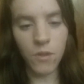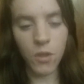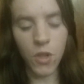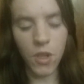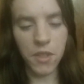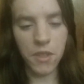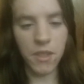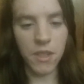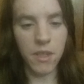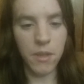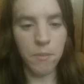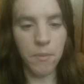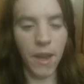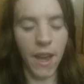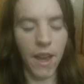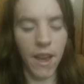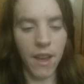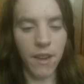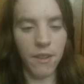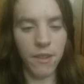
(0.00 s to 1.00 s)
Just as
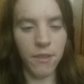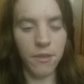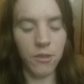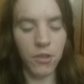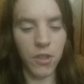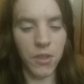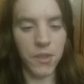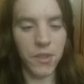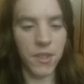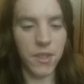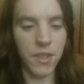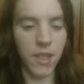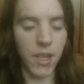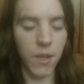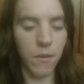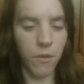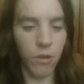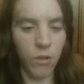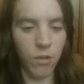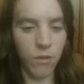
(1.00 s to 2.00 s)
bad, just as
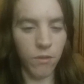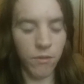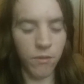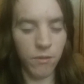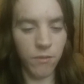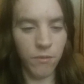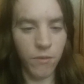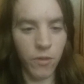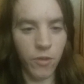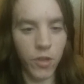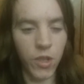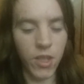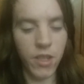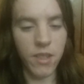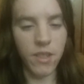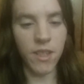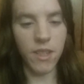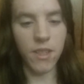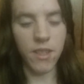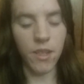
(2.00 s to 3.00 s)
evil,
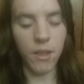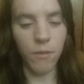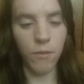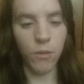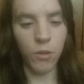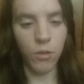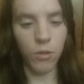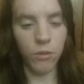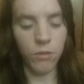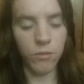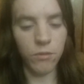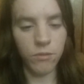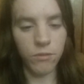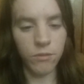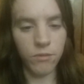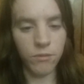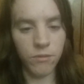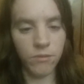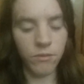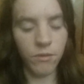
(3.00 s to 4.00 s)
just as sinful,
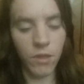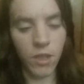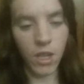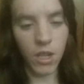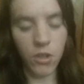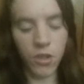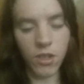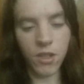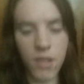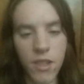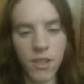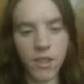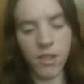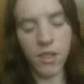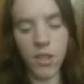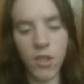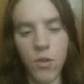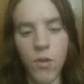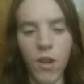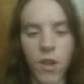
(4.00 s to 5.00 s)
and just as
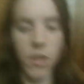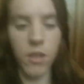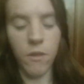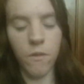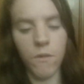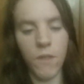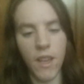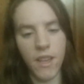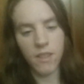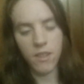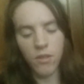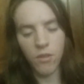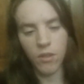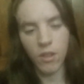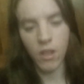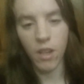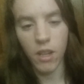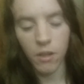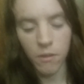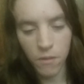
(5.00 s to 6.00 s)
destructive as your
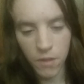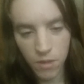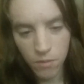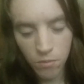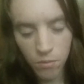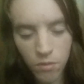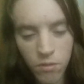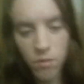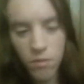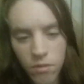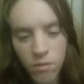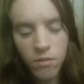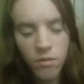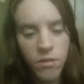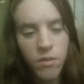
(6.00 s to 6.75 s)
God of Israel?